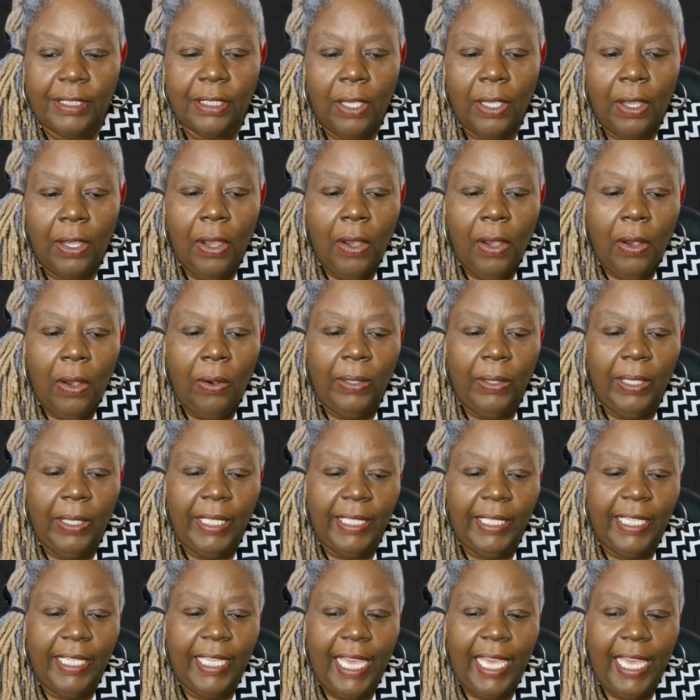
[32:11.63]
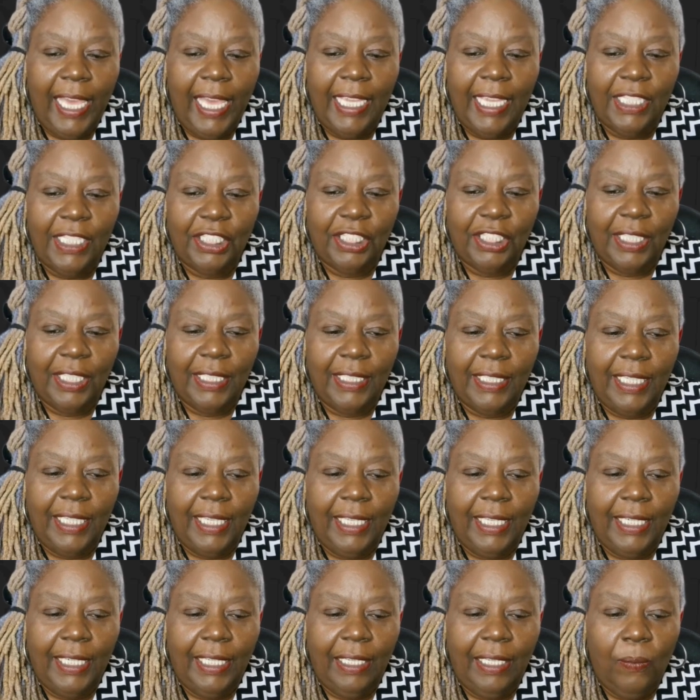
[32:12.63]
or engage in
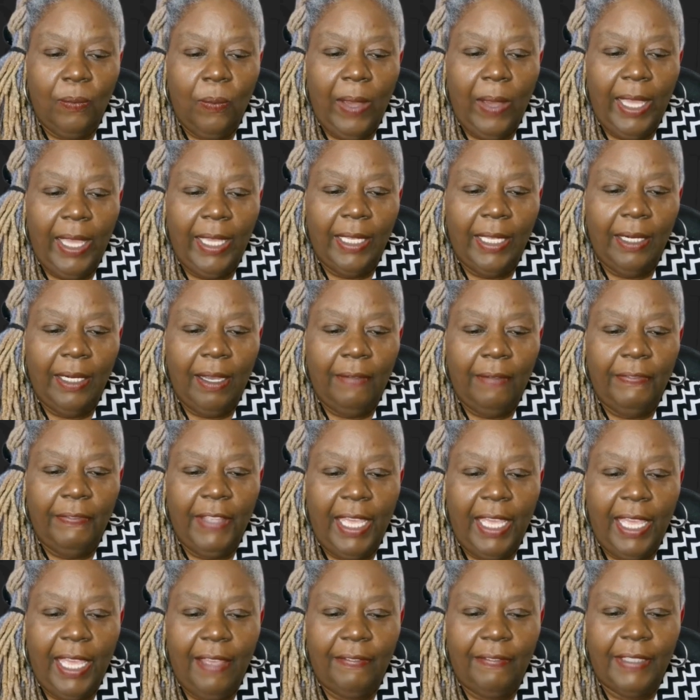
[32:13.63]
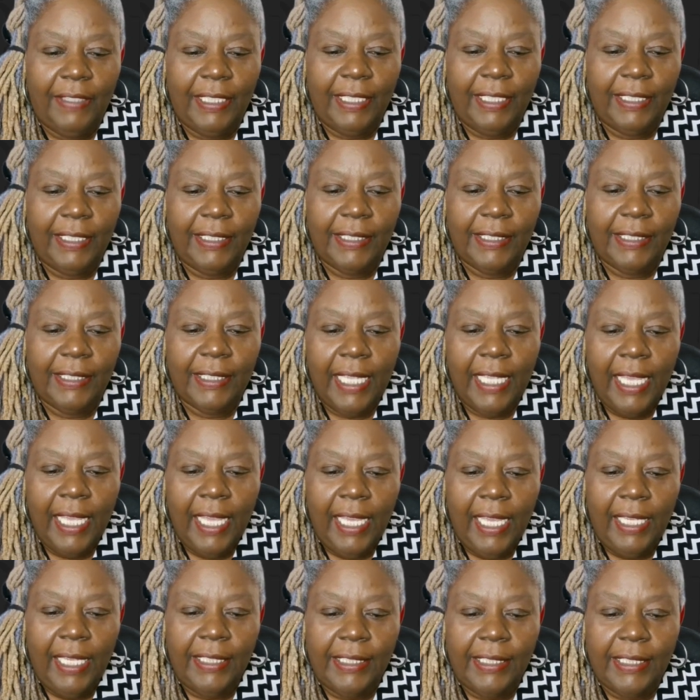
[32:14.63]
any weighing of the evidence.
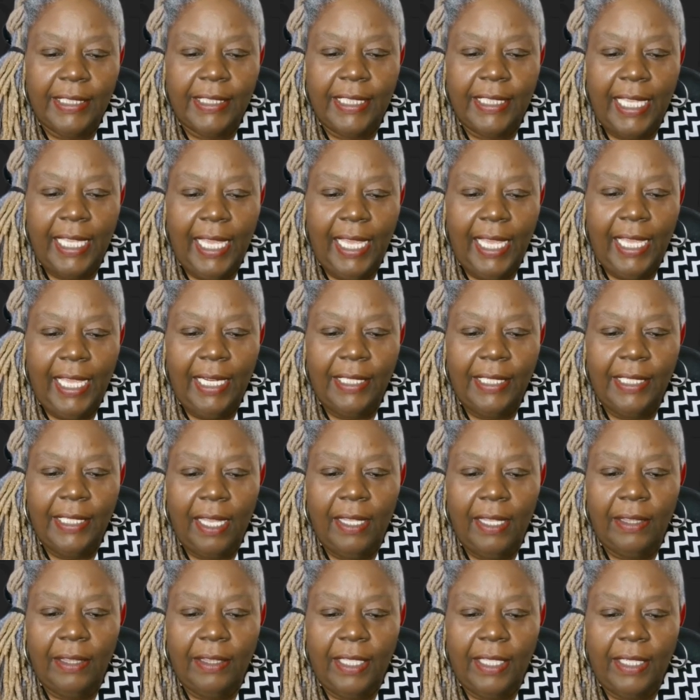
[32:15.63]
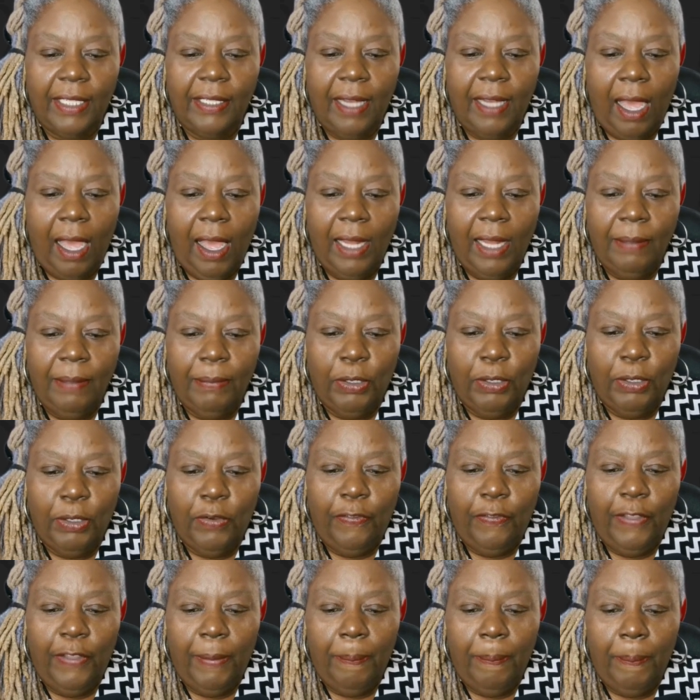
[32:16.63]
Instead, the non
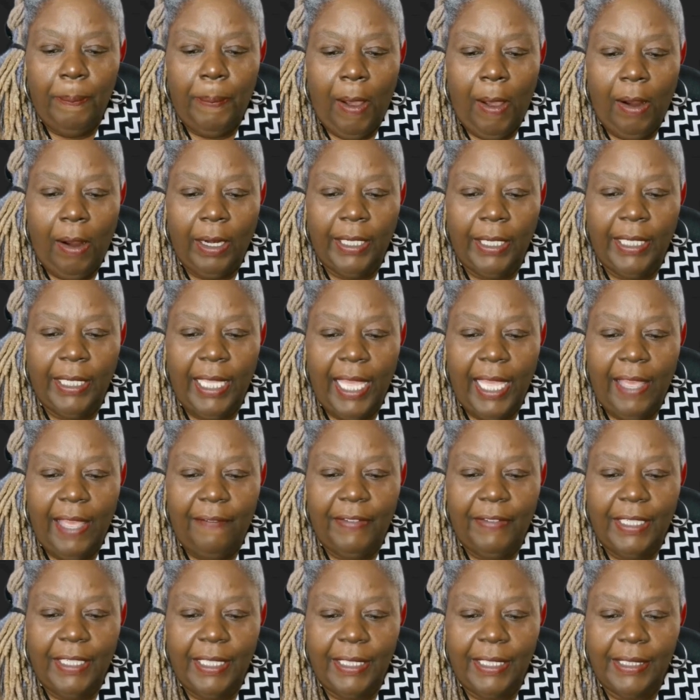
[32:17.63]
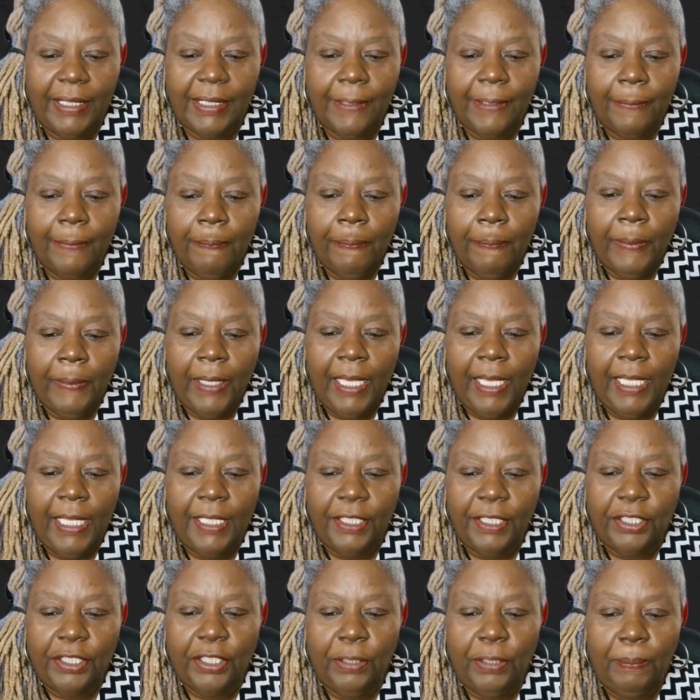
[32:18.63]
moving party evidence is
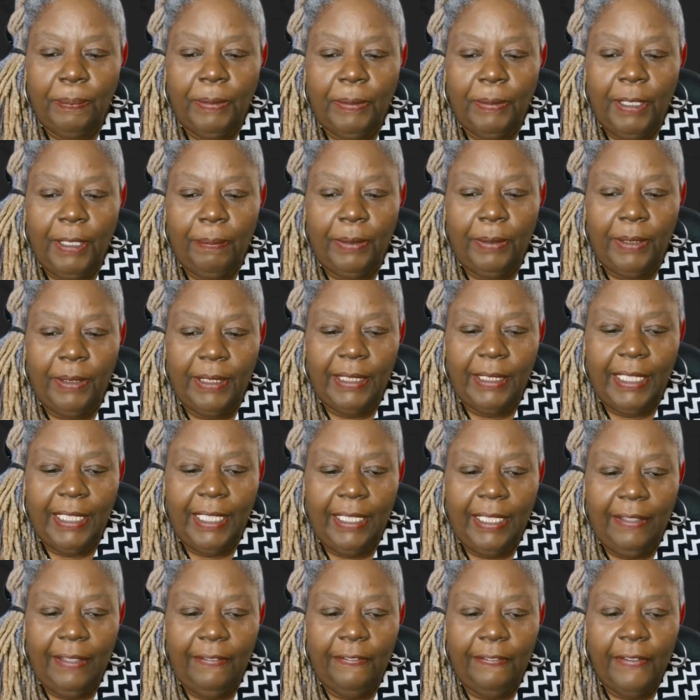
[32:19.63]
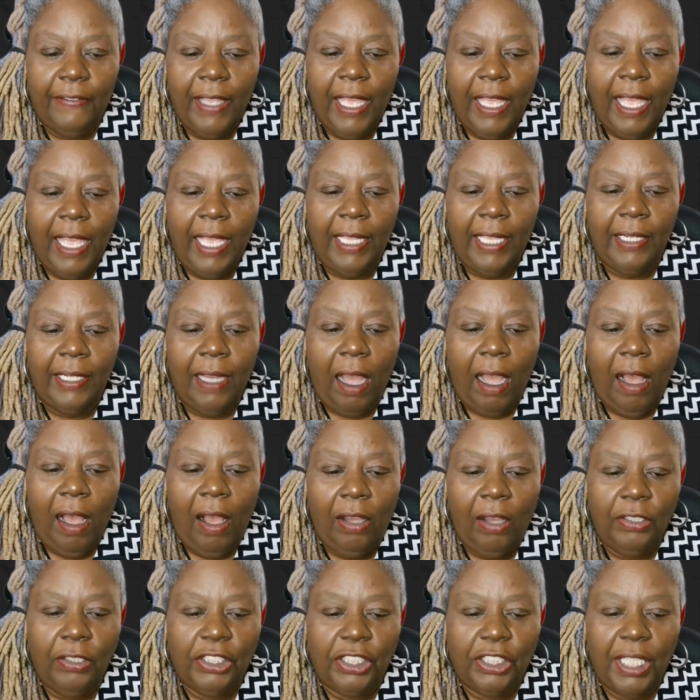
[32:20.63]
to be believed, and all
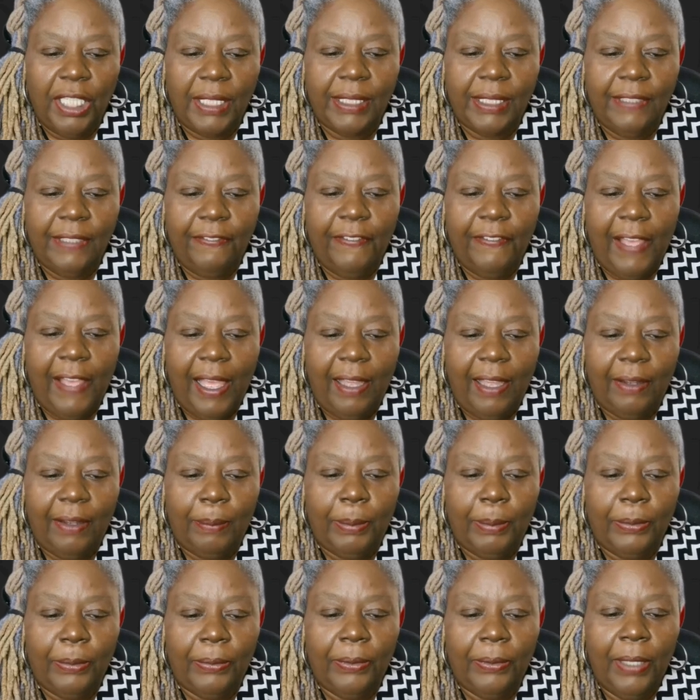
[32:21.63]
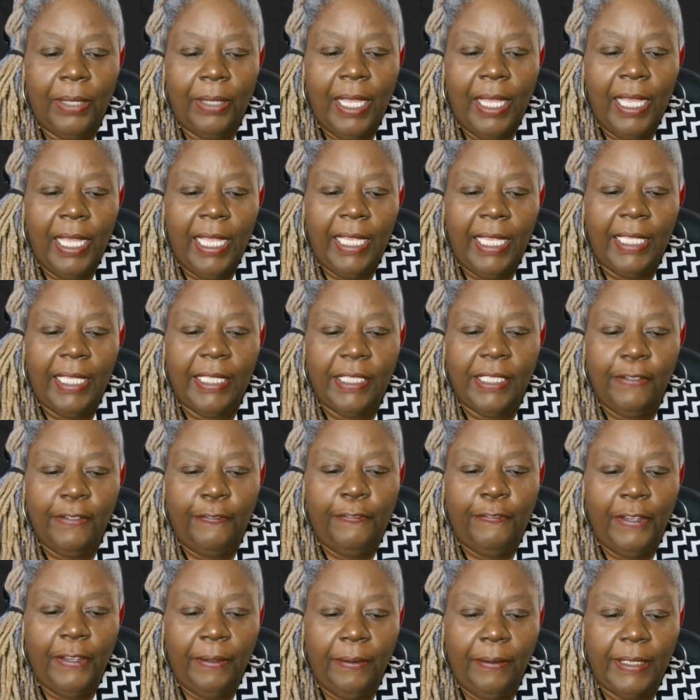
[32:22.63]
justifiable
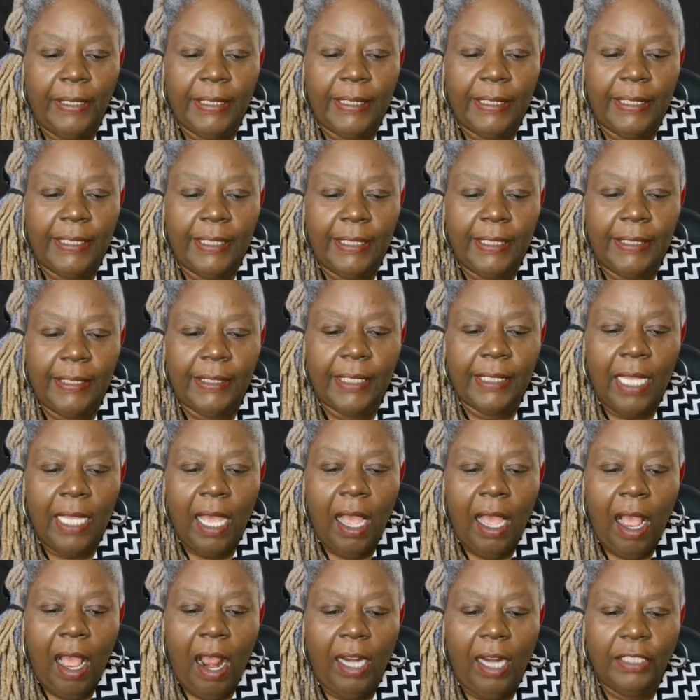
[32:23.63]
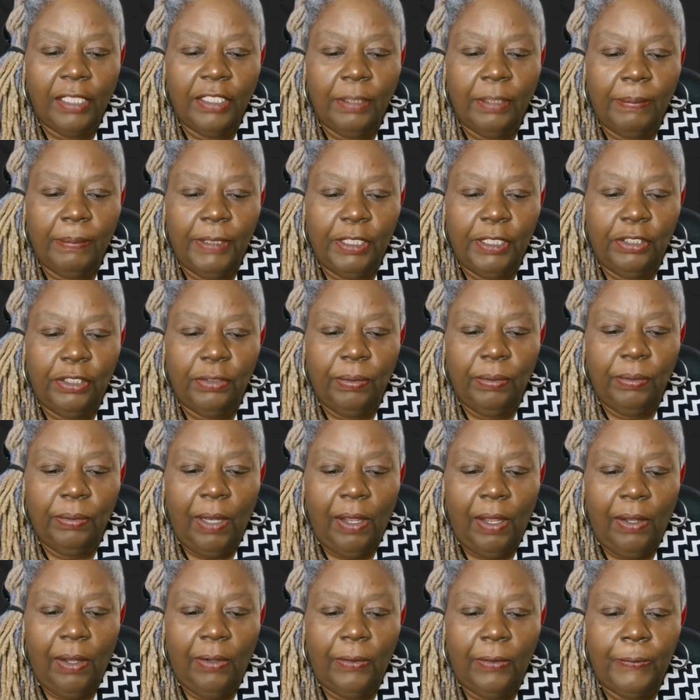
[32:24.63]
interferences are to be
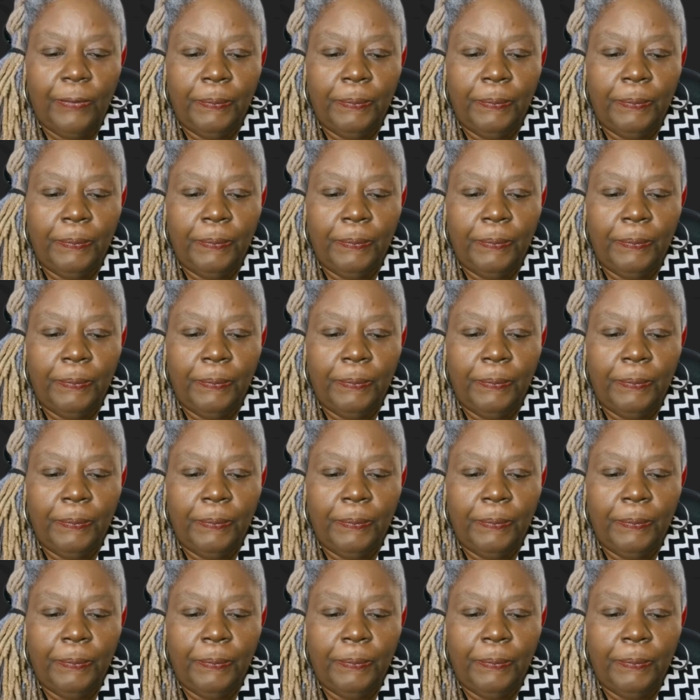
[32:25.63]
drawn